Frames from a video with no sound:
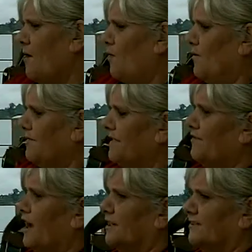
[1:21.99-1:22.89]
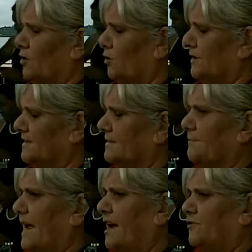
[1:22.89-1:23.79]
Within those corners and
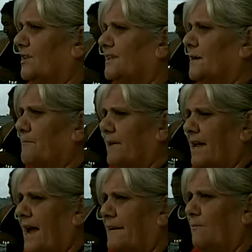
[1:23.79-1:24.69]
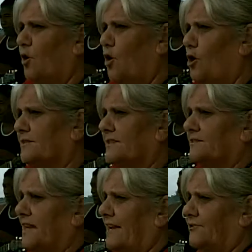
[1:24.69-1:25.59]
boundaries became laws,
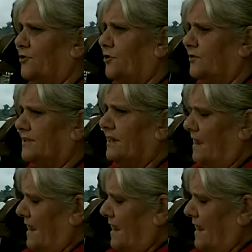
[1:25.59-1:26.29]
statutes,